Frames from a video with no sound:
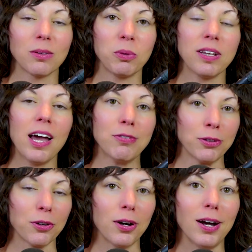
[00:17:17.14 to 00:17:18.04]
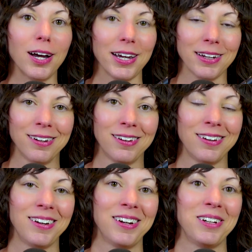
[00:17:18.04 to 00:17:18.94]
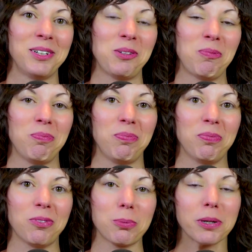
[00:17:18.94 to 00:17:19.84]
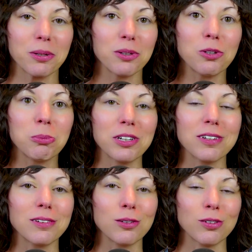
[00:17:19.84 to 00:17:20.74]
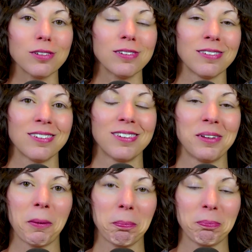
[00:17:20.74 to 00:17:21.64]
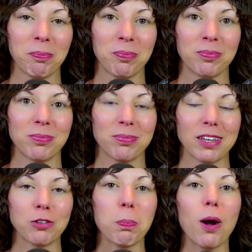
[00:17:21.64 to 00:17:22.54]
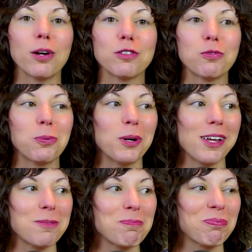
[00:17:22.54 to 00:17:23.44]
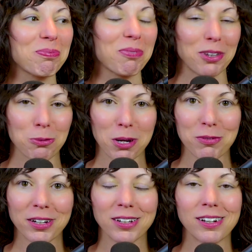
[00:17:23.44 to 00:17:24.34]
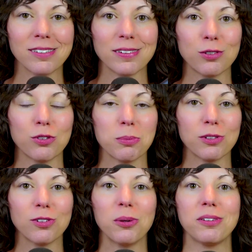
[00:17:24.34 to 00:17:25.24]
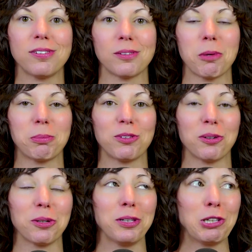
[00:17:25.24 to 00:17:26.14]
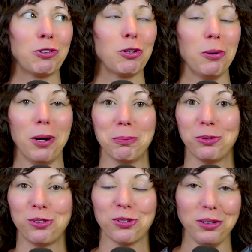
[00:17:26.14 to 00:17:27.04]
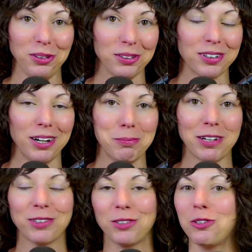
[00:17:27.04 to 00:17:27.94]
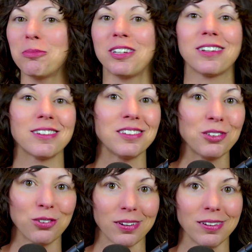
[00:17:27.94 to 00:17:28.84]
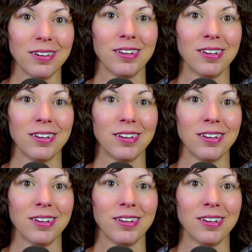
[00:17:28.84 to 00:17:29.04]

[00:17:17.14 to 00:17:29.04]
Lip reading: We laugh and cry. It's part of the human condition. It's part of what, you might recognize this from the Stoicism episode, is so absurd about the human condition.